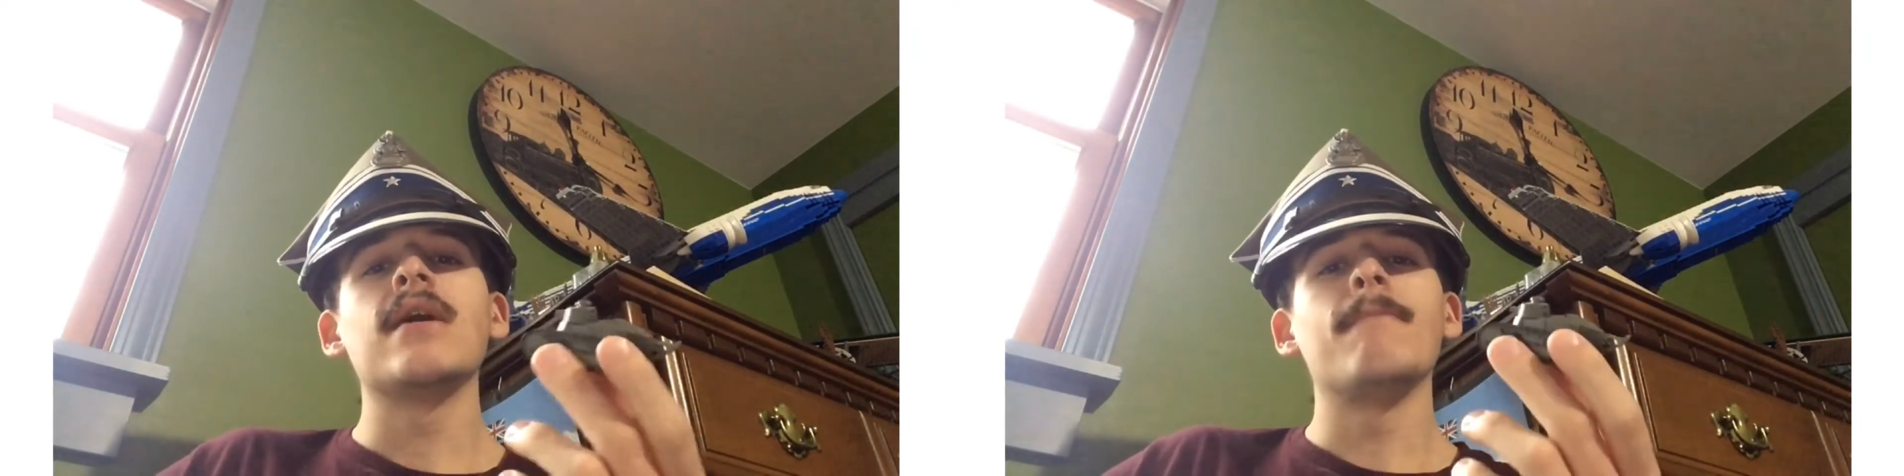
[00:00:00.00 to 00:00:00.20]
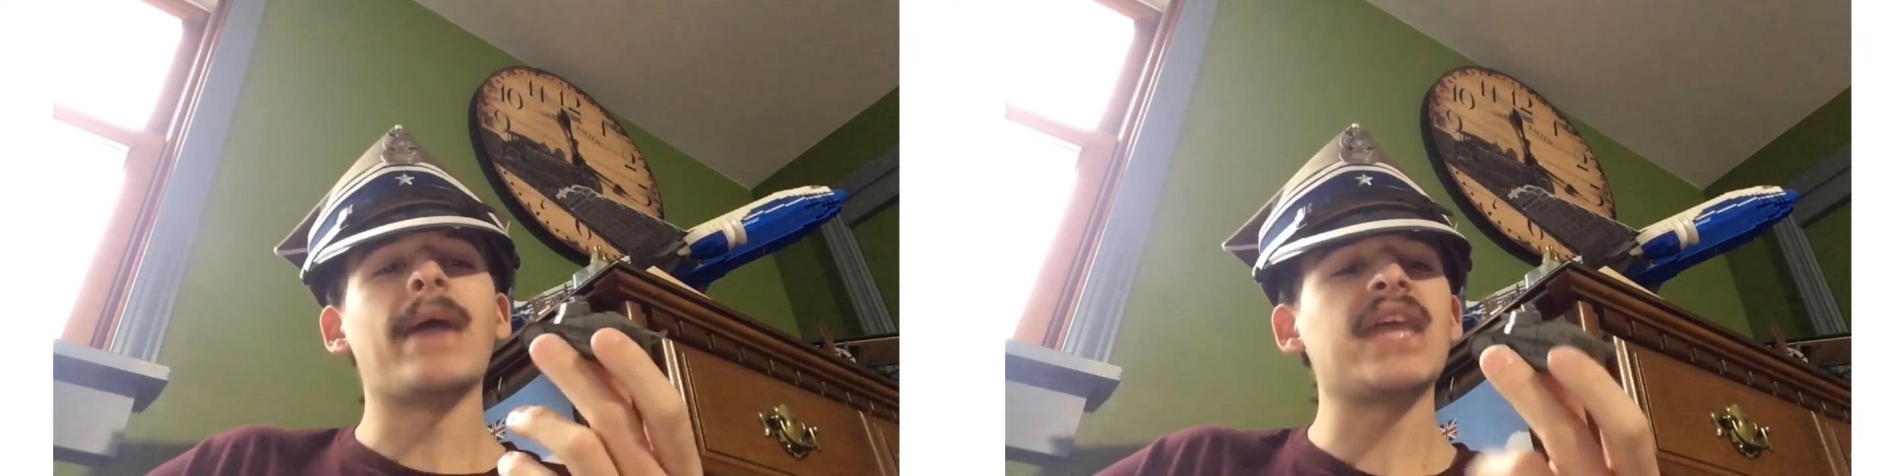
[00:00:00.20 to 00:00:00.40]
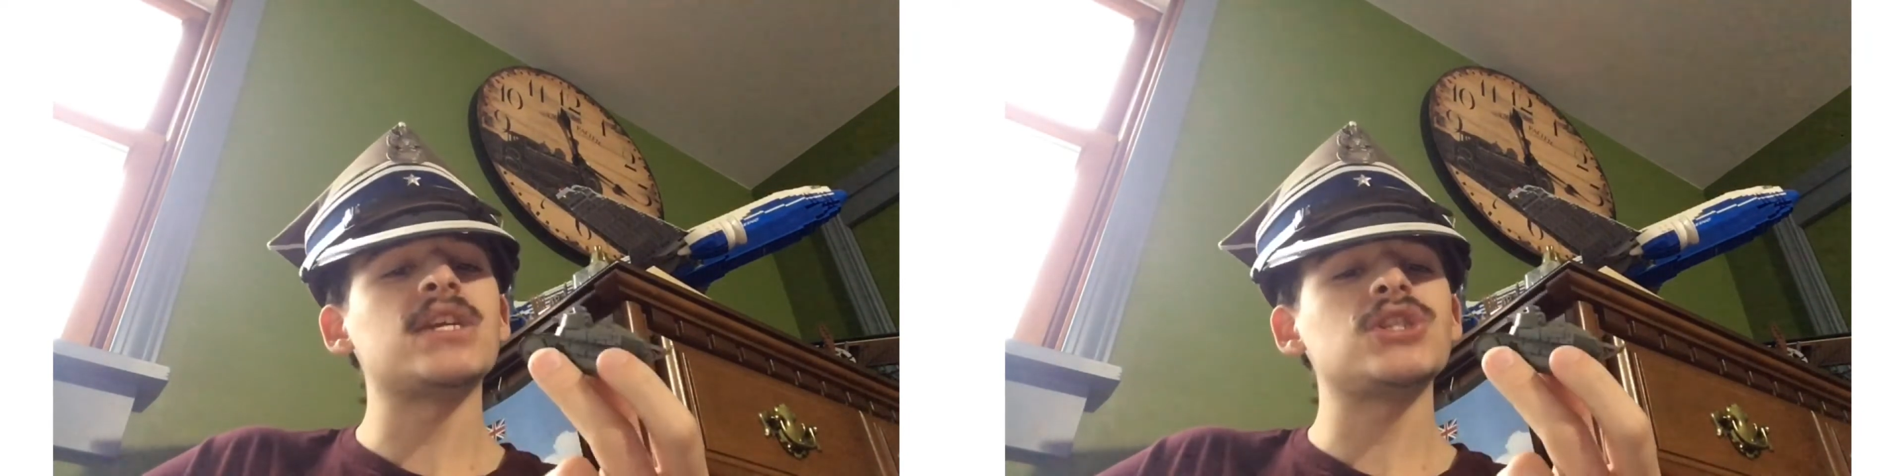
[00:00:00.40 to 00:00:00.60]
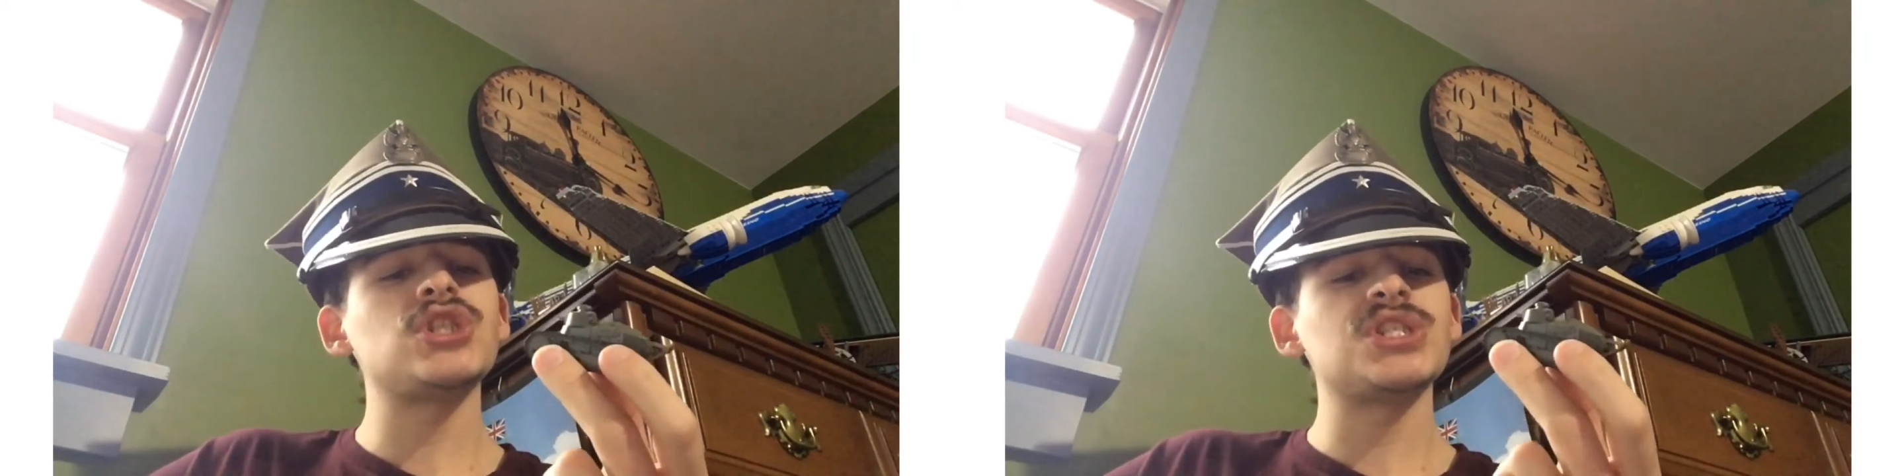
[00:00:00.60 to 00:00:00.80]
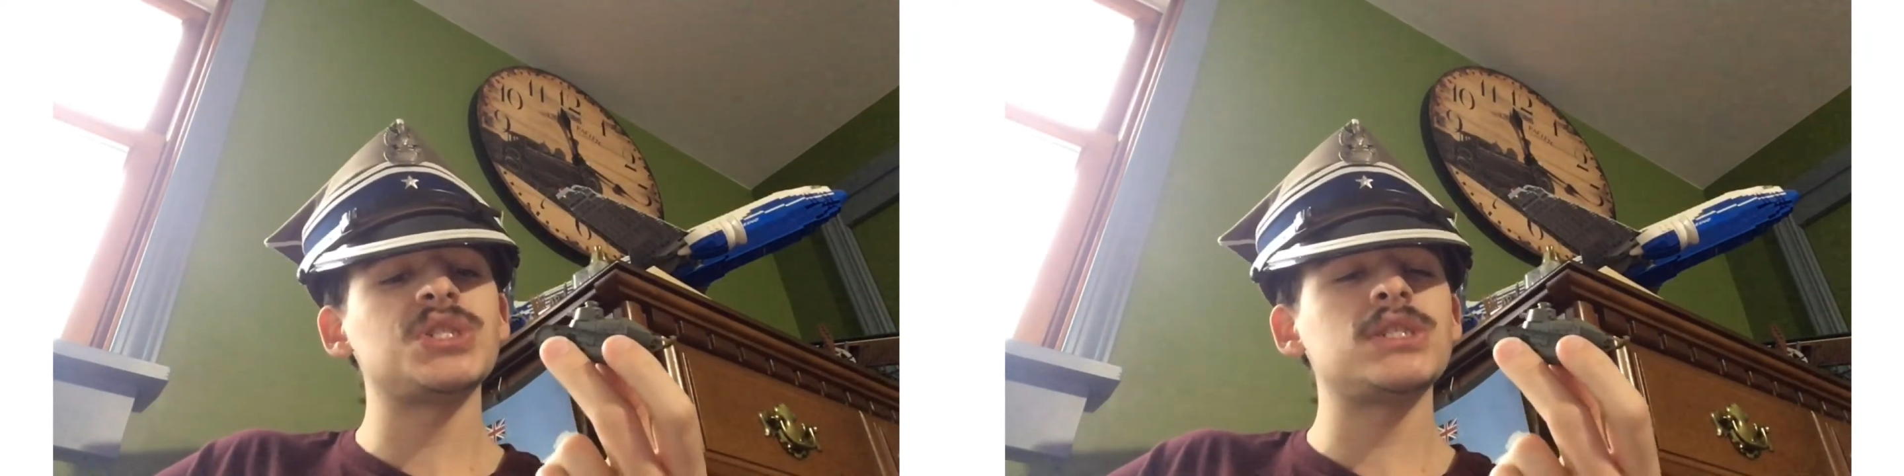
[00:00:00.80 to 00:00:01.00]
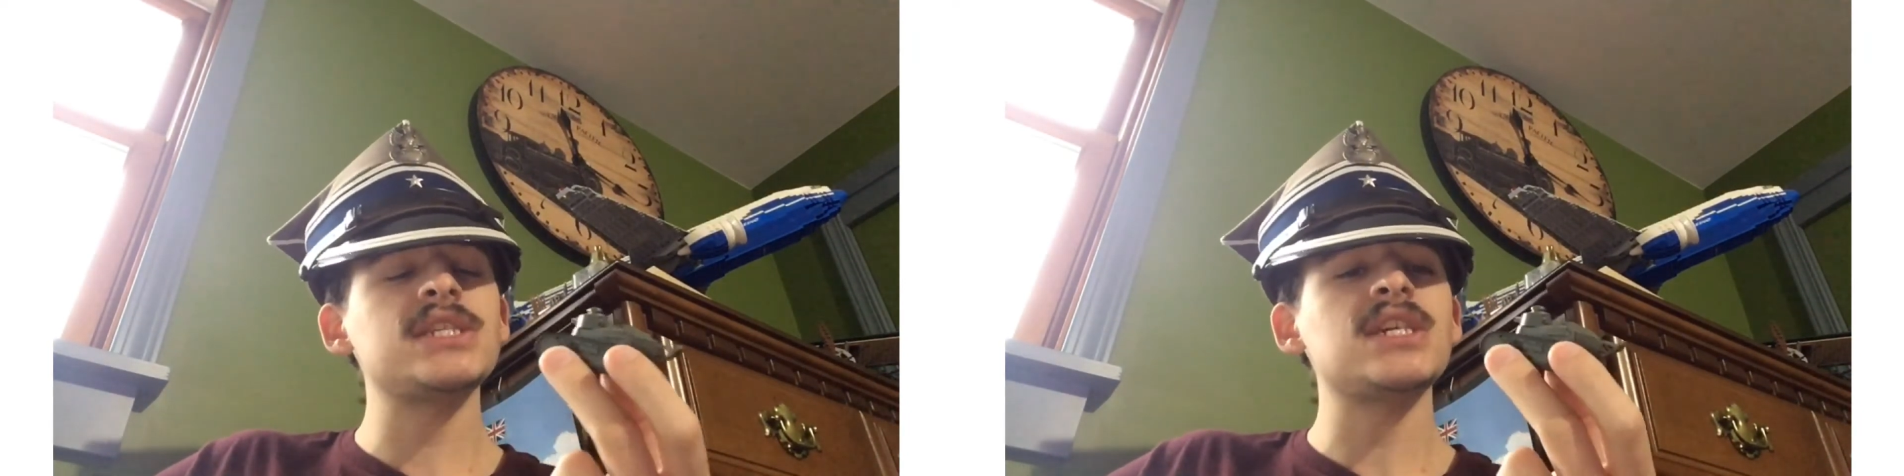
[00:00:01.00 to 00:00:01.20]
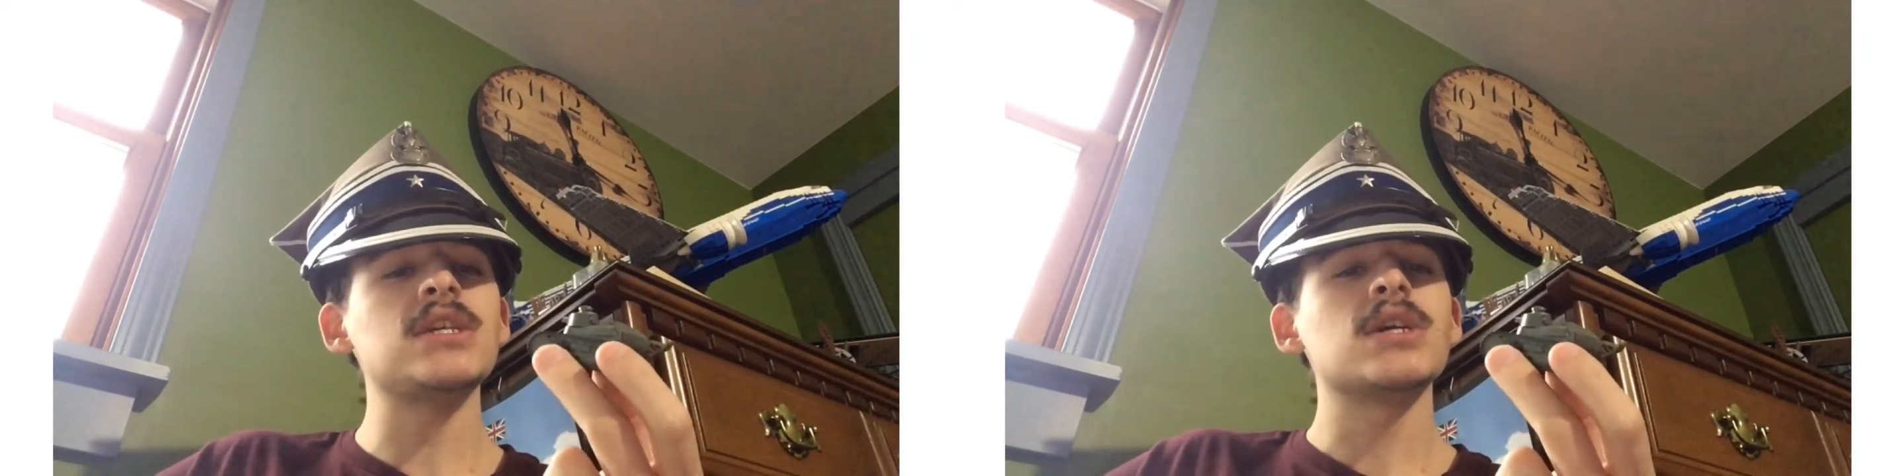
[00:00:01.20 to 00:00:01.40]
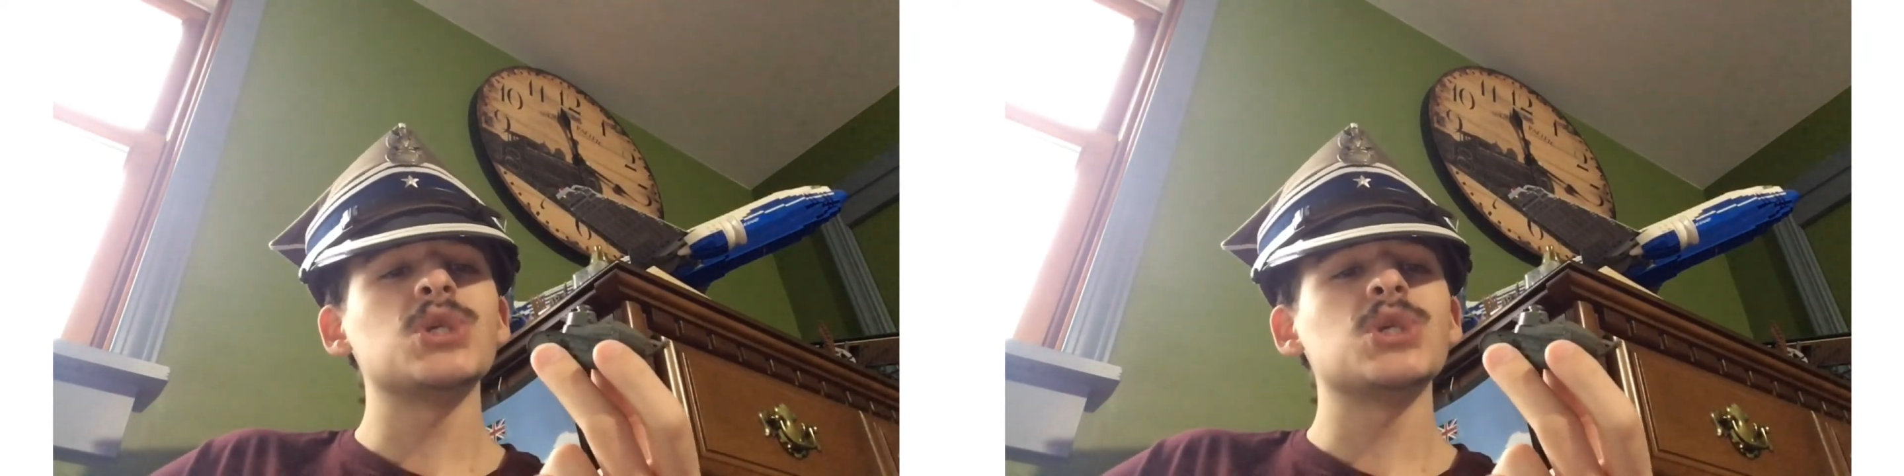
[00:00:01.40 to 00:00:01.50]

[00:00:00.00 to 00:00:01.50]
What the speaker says: managed to see